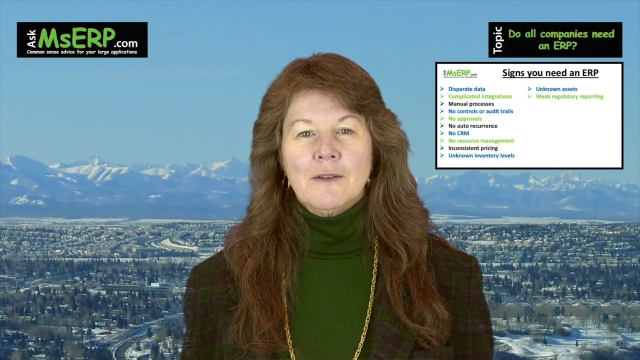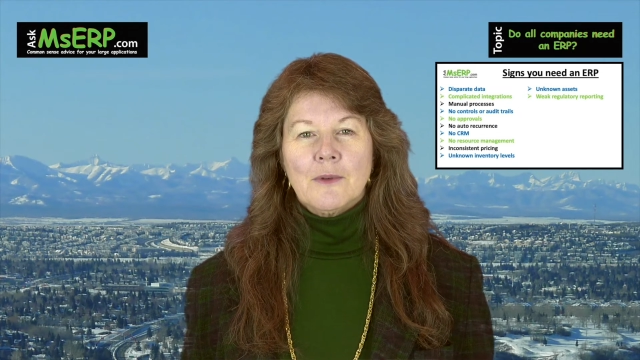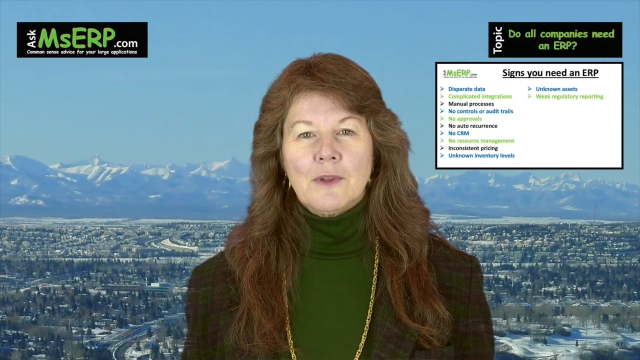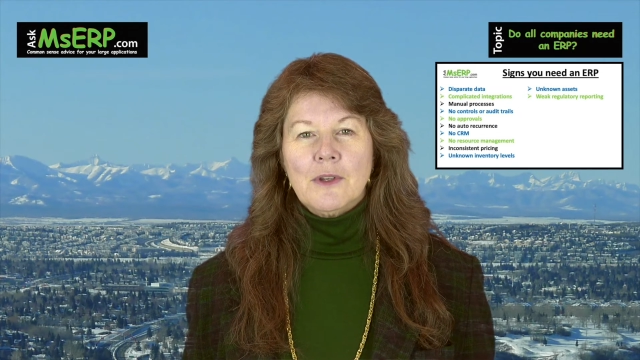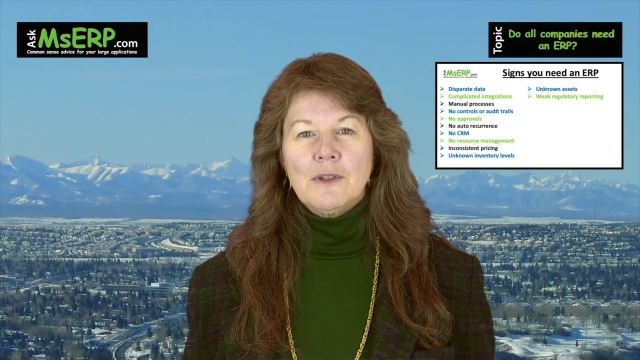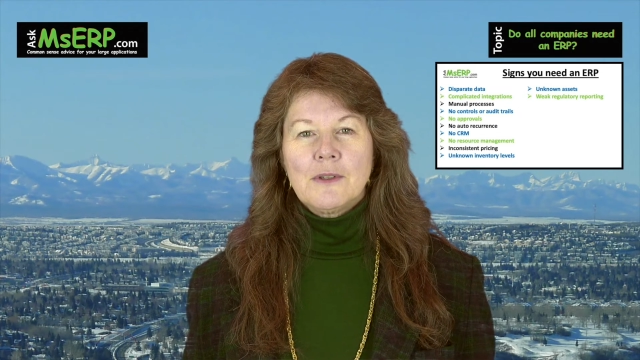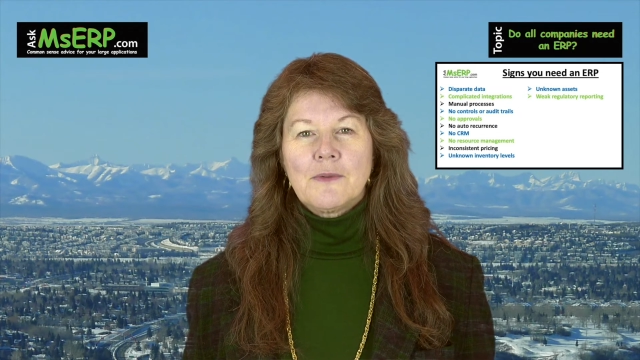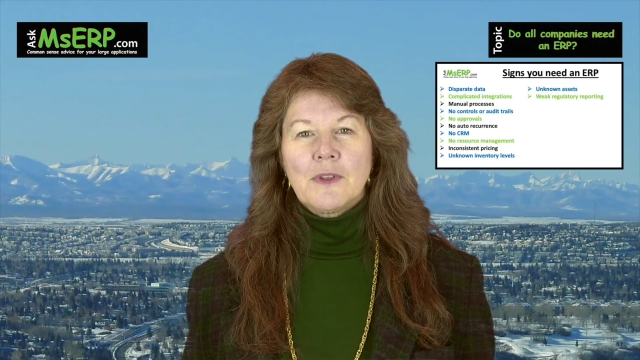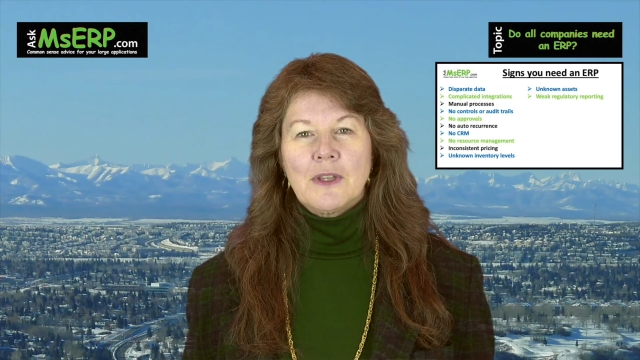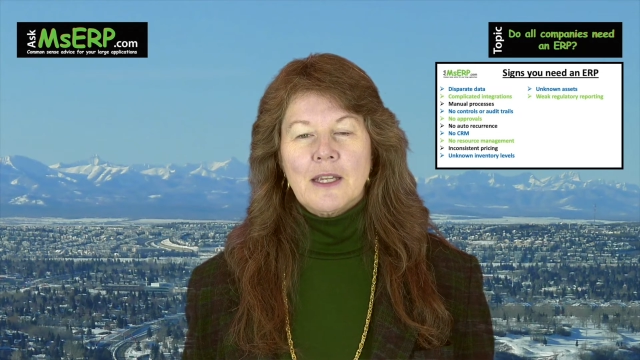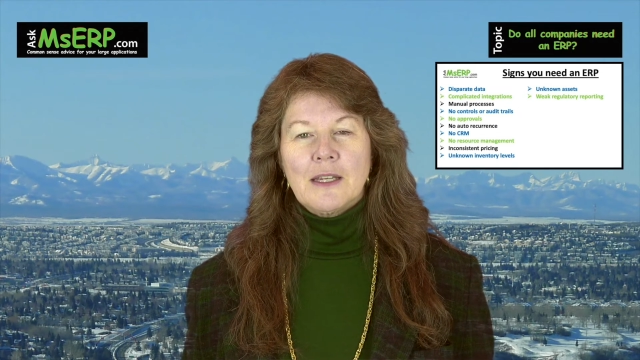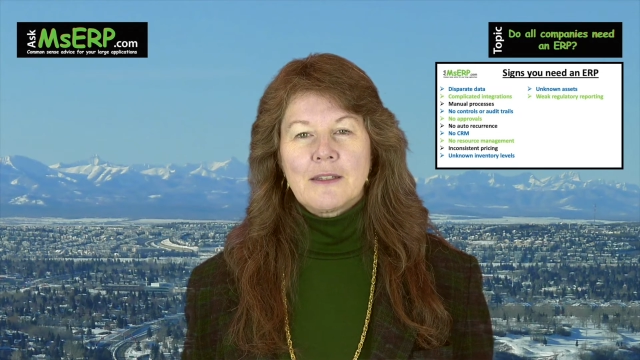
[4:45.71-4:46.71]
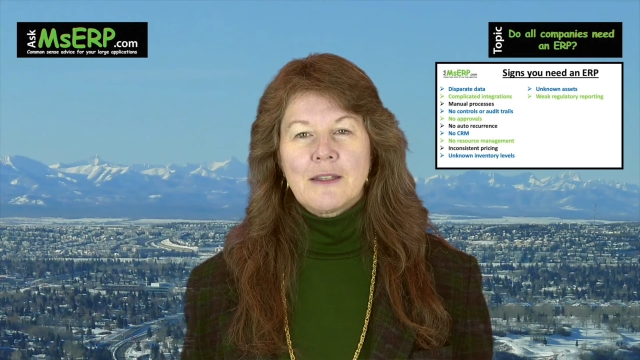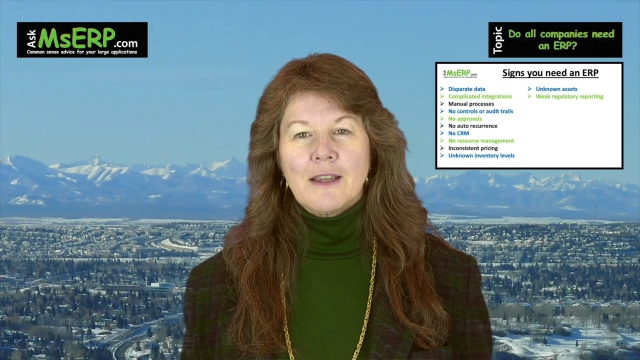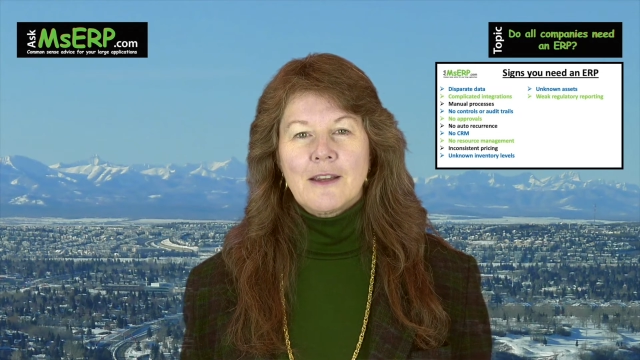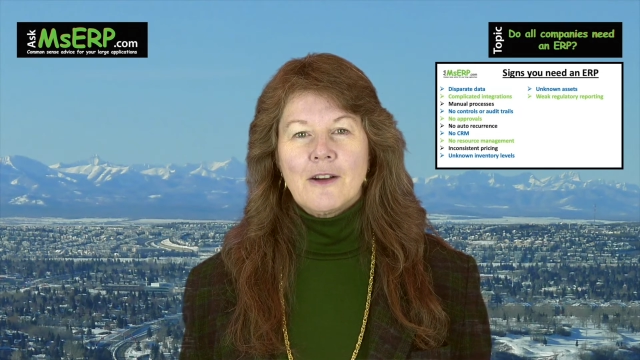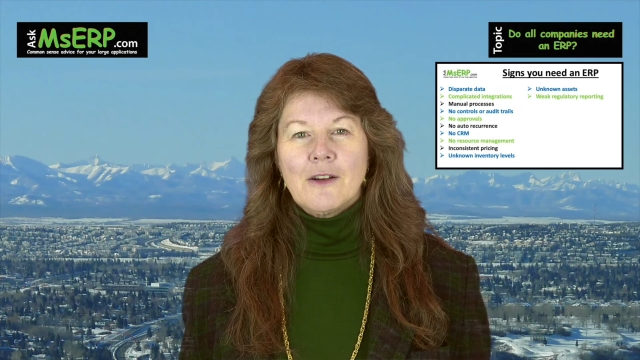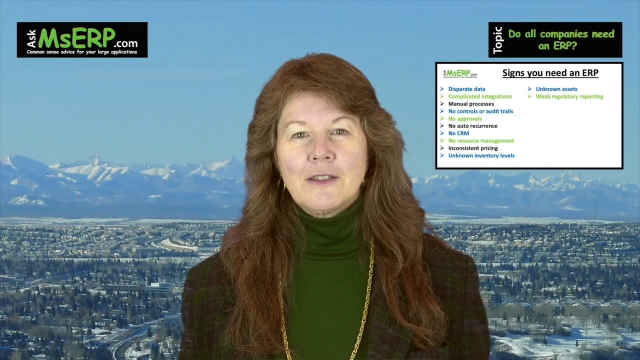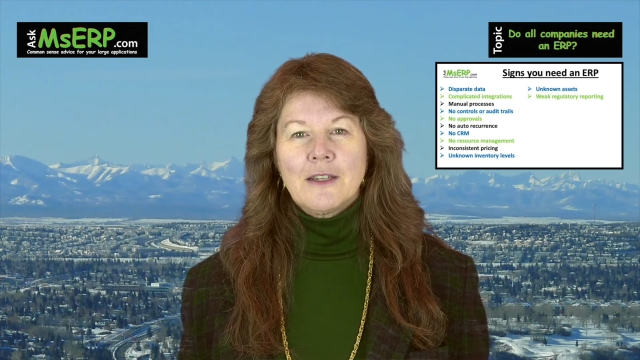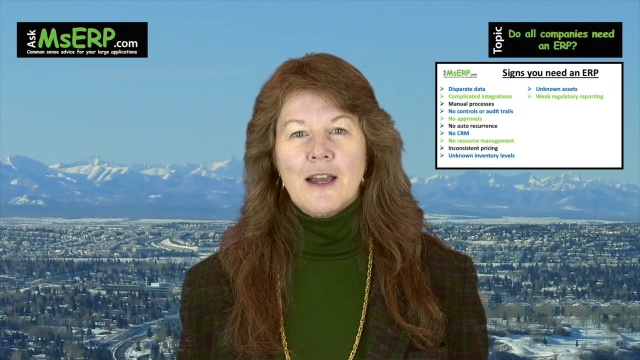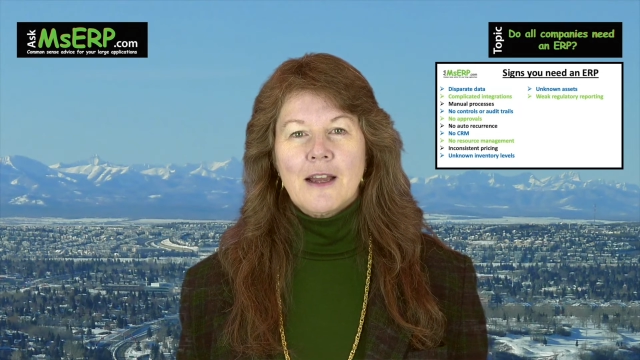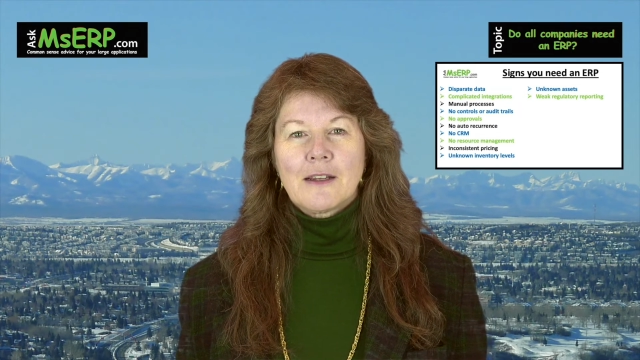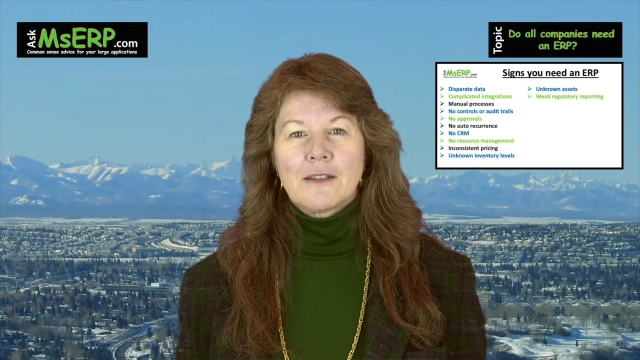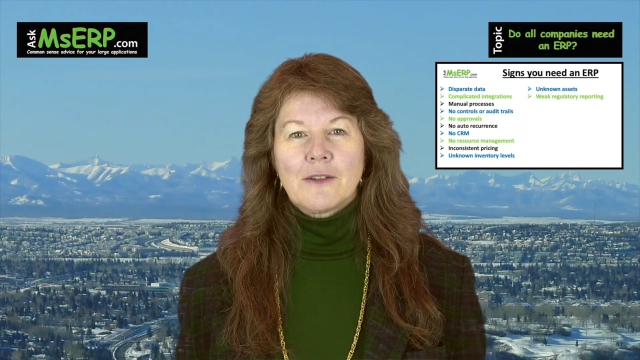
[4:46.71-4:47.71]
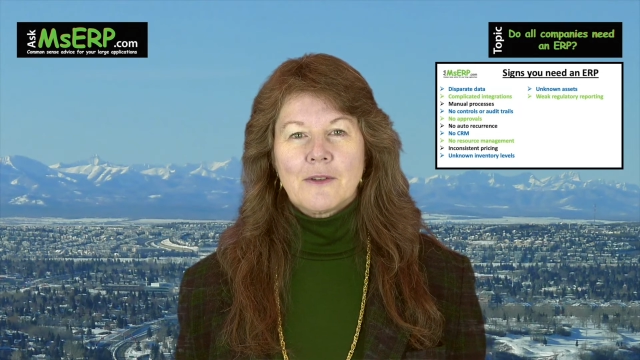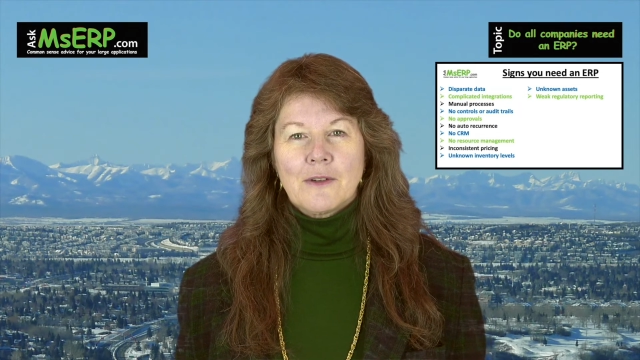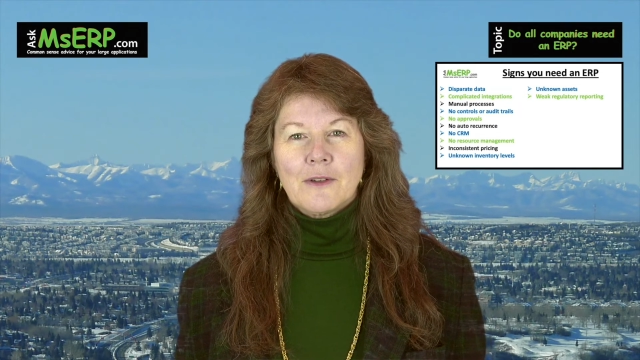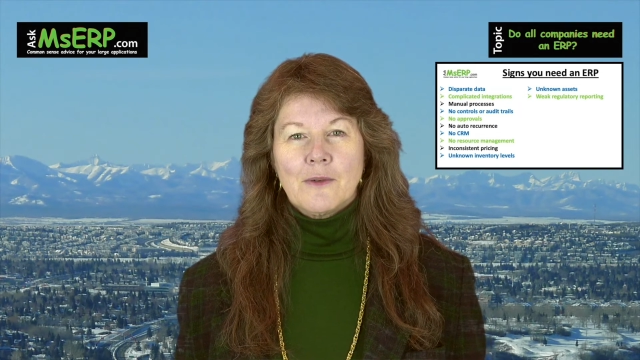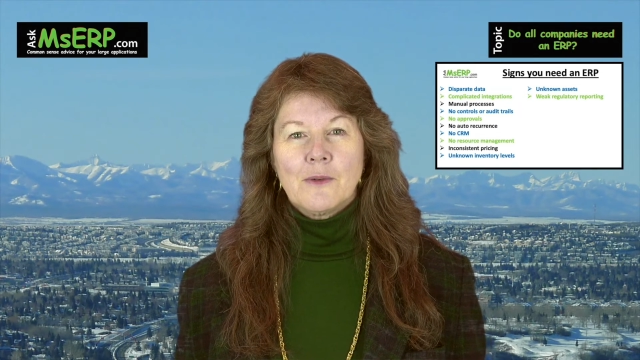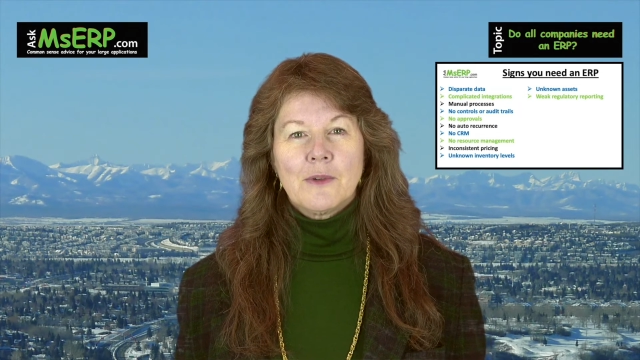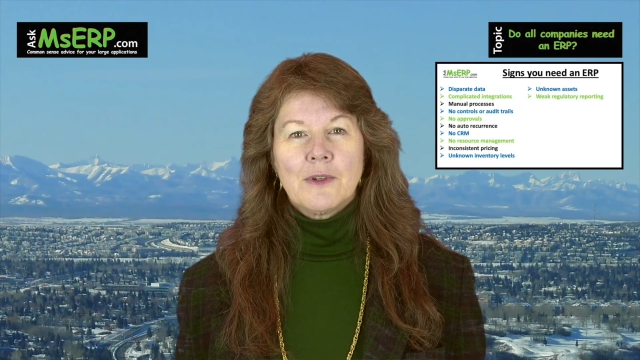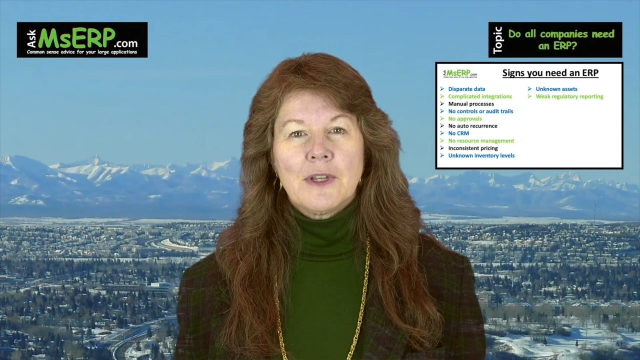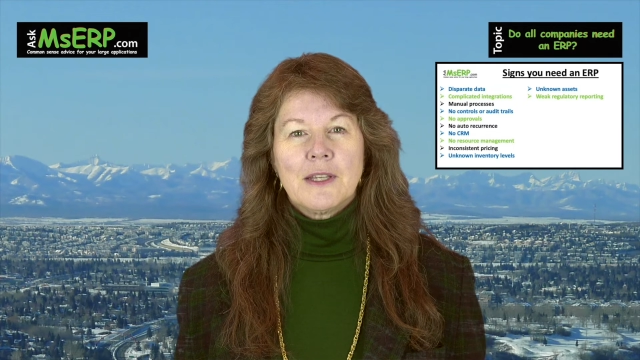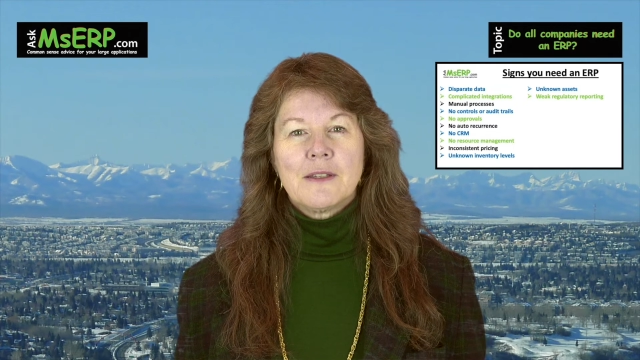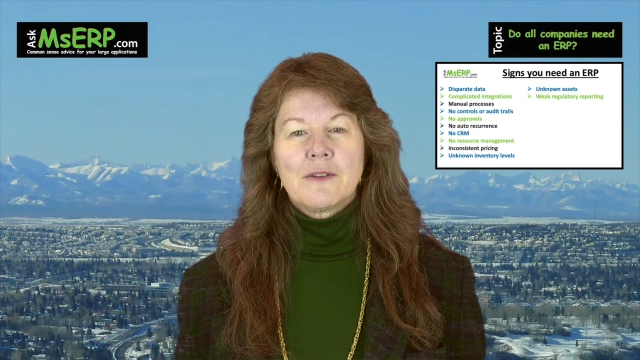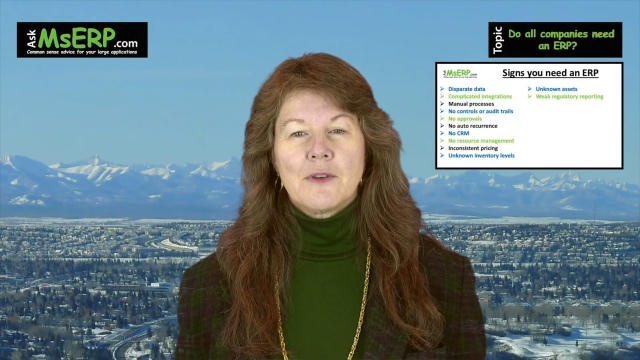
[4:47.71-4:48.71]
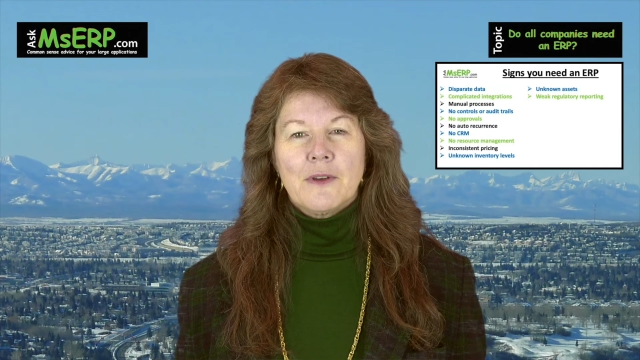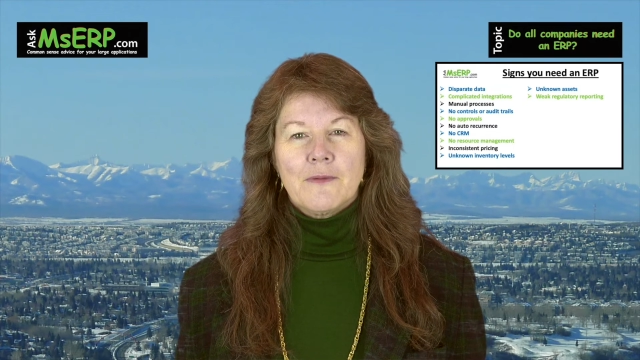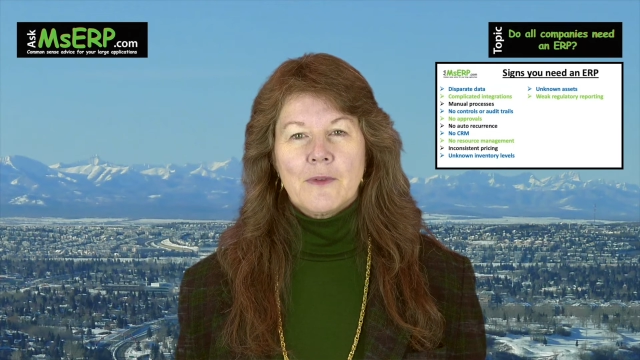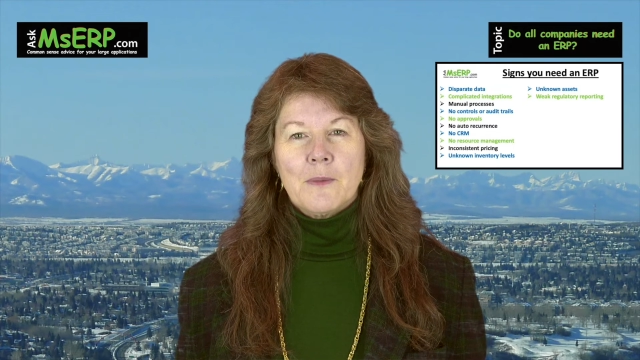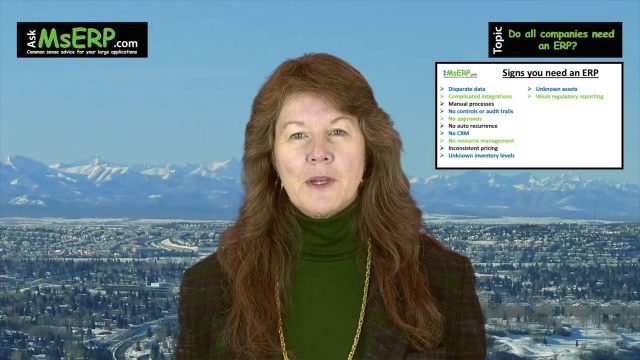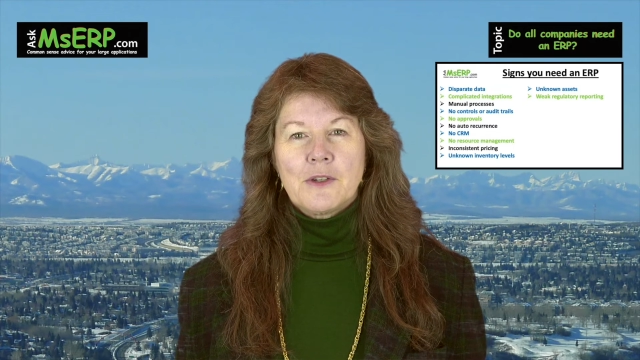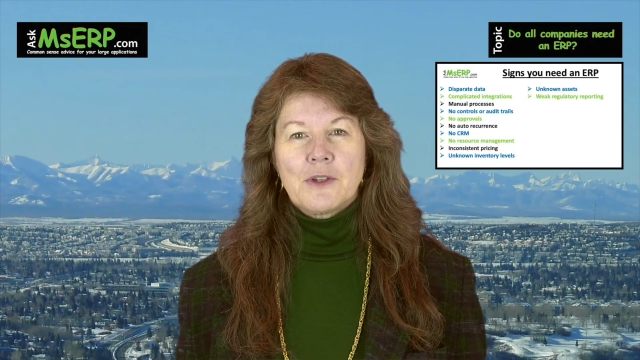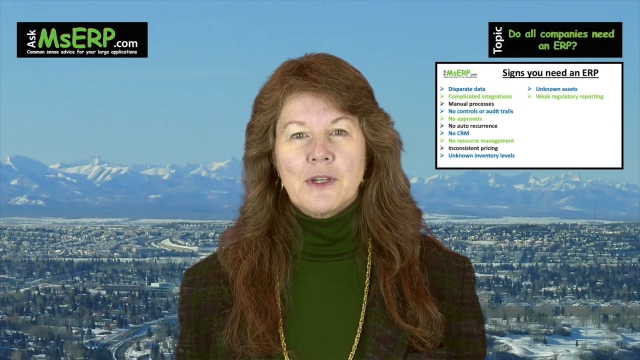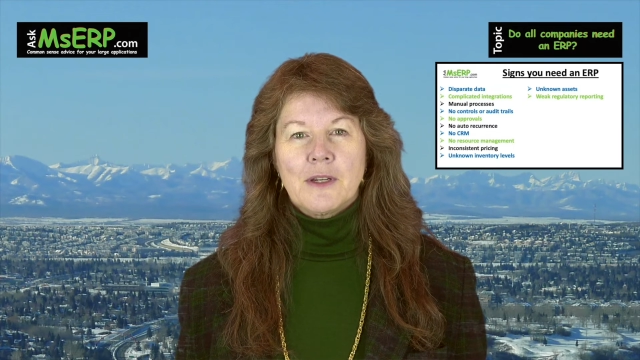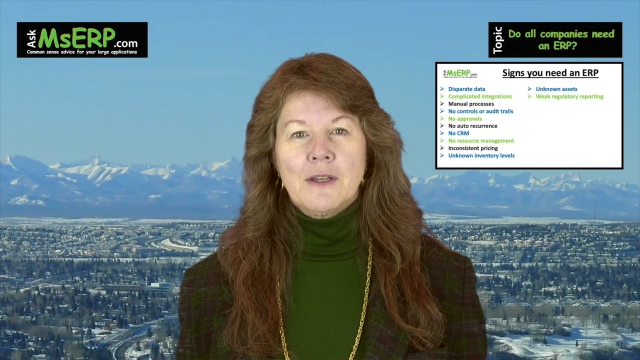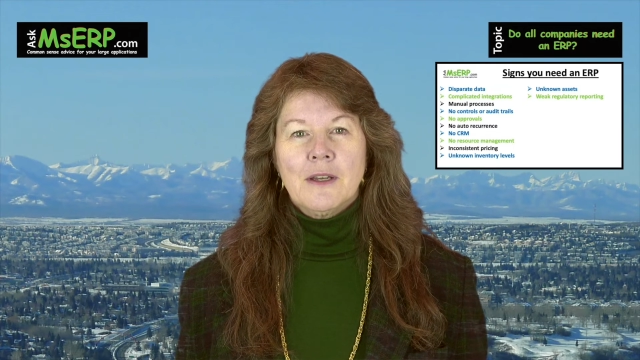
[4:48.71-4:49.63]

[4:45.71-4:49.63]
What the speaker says: with useful things like contacts or order history information,